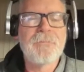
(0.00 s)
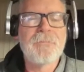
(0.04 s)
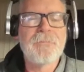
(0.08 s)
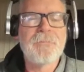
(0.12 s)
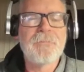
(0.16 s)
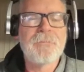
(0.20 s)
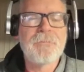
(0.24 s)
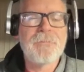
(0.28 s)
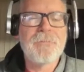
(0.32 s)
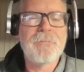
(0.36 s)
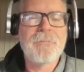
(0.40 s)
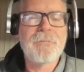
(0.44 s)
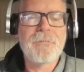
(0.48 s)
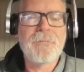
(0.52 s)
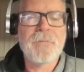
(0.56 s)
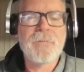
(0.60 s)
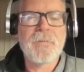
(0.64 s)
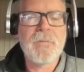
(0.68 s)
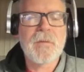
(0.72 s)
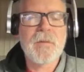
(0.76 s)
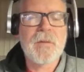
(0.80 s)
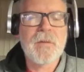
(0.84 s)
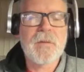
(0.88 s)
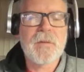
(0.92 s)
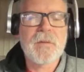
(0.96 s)
I imagine
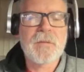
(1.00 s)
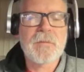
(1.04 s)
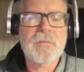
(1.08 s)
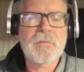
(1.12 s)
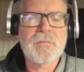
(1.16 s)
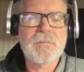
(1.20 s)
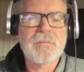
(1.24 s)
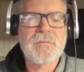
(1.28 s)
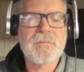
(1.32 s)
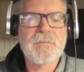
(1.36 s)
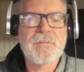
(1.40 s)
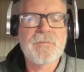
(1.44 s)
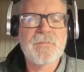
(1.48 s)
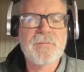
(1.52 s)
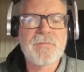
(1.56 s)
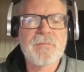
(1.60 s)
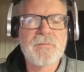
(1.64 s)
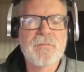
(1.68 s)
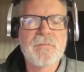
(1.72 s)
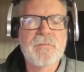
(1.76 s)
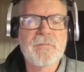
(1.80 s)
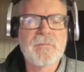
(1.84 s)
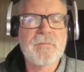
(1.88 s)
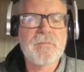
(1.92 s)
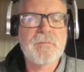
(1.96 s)
he was sitting there going,
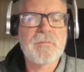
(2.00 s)
"Oh,